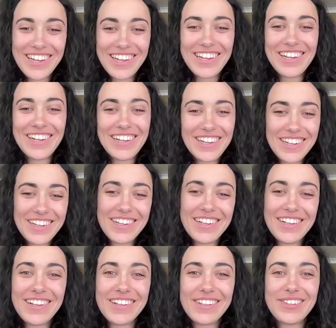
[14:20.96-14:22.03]
you know,
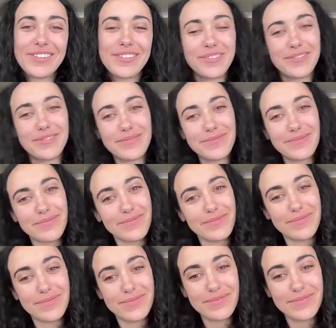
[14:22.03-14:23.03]
there's points